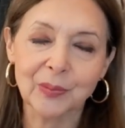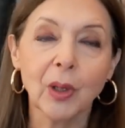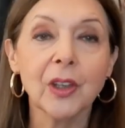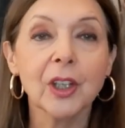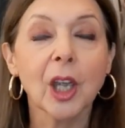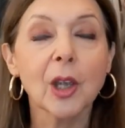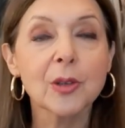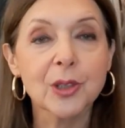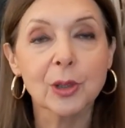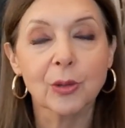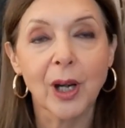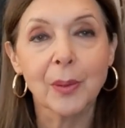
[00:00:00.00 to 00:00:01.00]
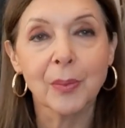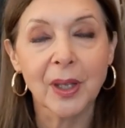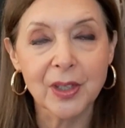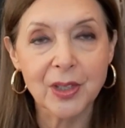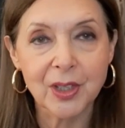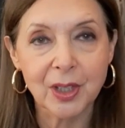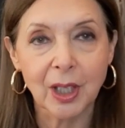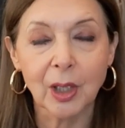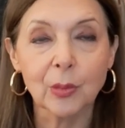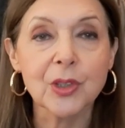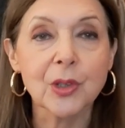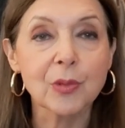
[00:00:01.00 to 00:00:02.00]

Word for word: Well, the coastal grandmother style was